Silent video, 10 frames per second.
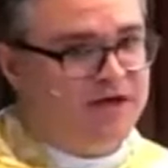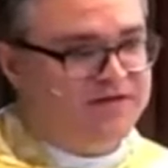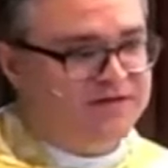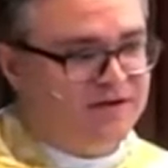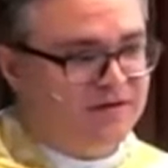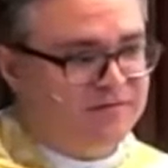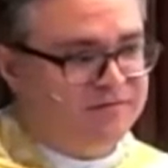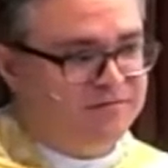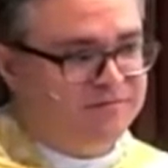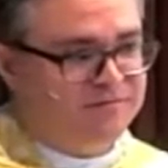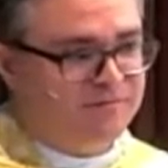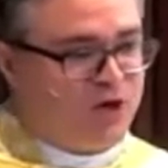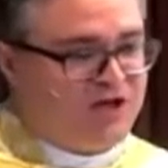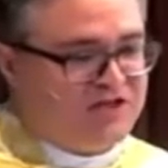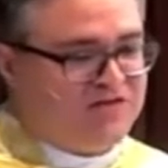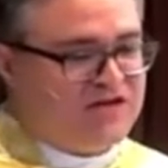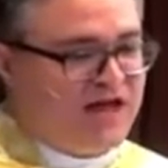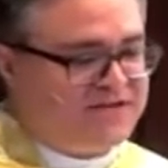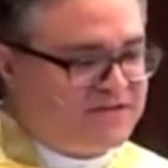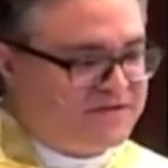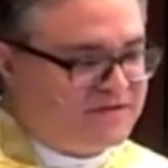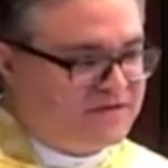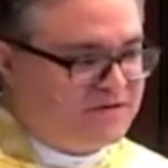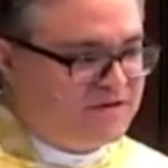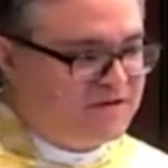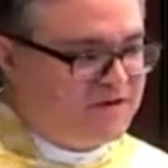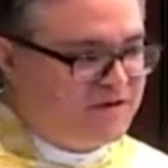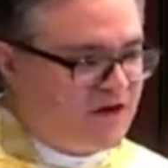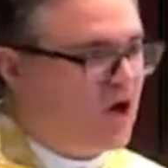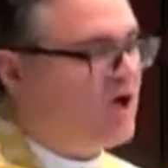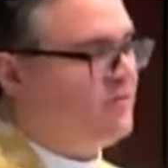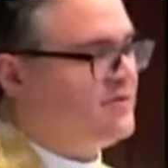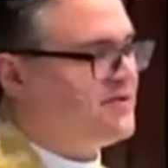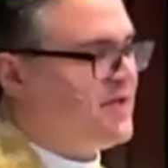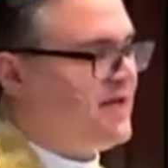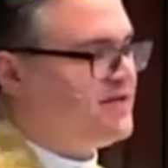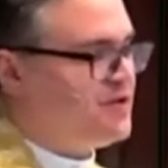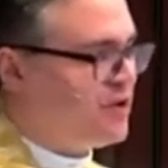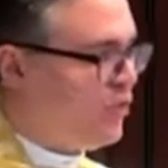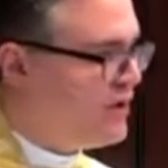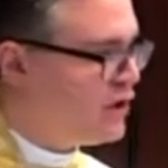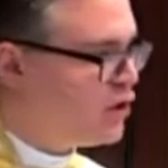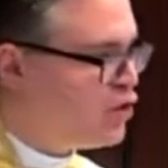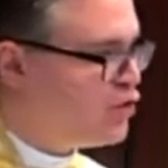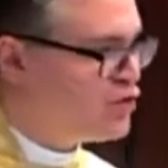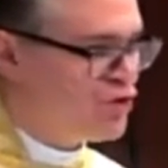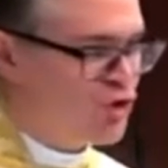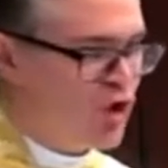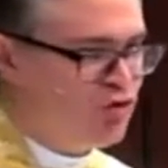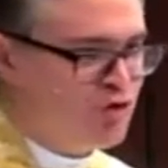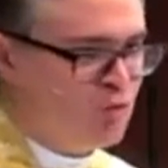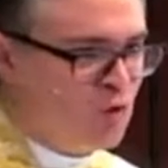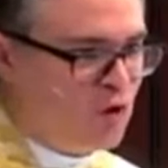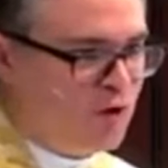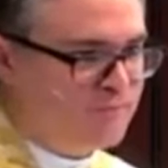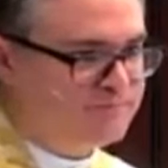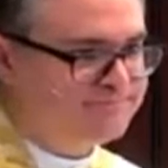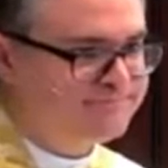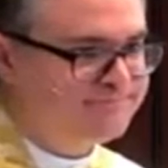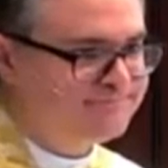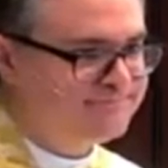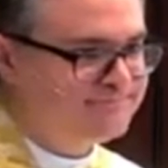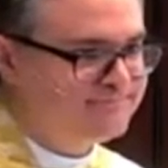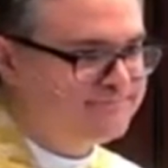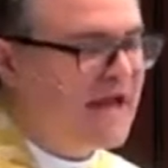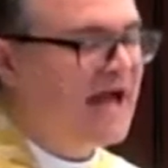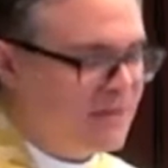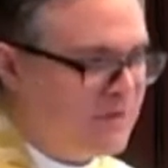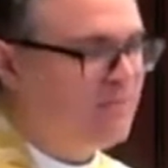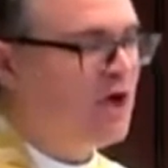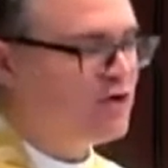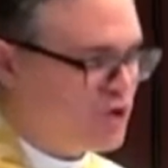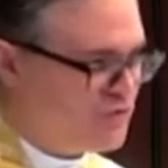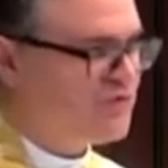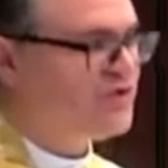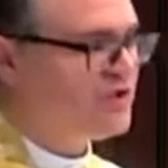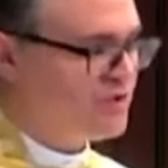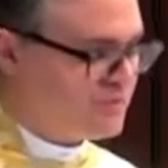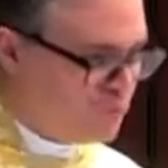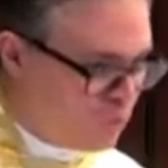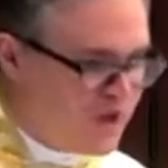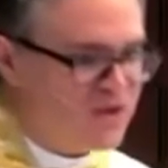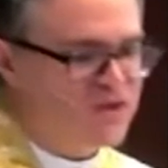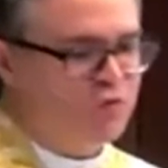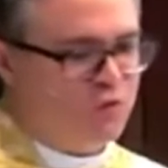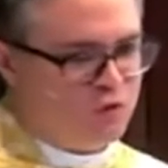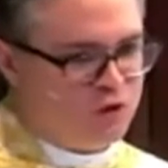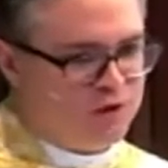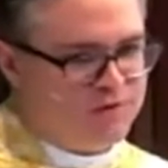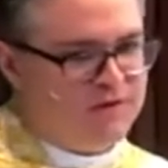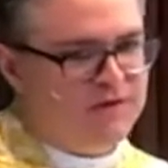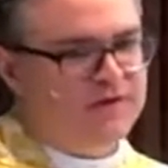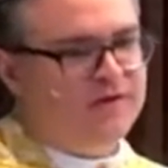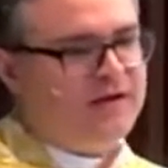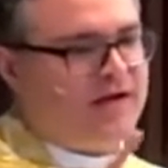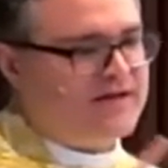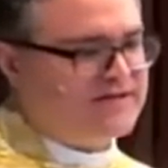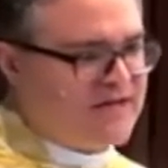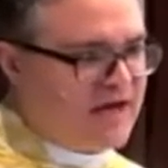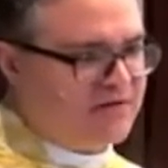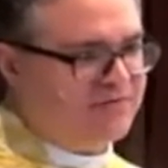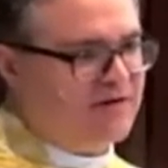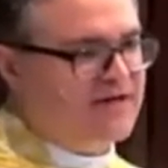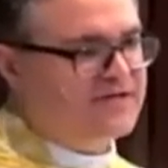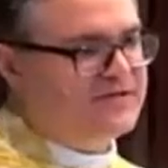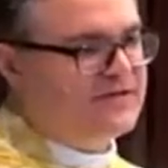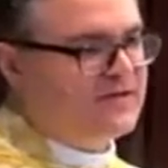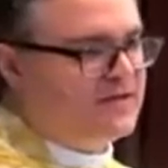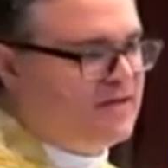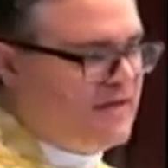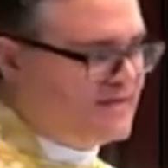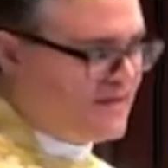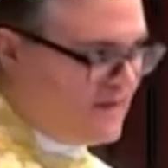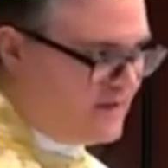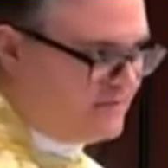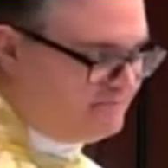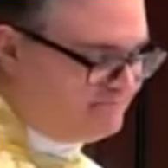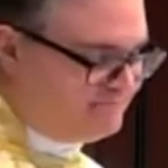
does so, because if he doesn't, Artemis says, "You're going to lose the Trojan War." Agamemnon chooses to win the war and to sacrifice his kid.